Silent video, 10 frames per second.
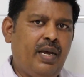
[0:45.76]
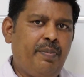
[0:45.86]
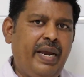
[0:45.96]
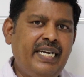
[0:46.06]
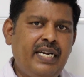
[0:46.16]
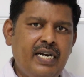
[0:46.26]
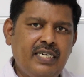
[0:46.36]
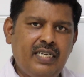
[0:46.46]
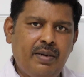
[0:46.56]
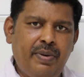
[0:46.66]

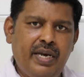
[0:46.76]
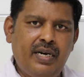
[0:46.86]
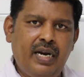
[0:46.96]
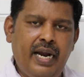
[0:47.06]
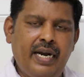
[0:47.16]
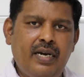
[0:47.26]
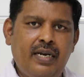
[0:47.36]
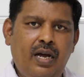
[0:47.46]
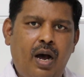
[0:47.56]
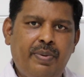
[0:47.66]
maintenance, repair
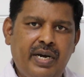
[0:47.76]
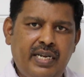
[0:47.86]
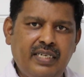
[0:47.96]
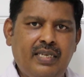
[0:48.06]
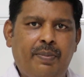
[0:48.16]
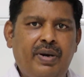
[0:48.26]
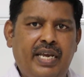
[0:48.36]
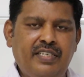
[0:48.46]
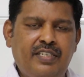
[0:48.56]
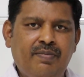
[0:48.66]
and operating
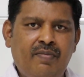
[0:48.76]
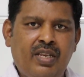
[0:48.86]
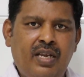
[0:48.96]
supplies,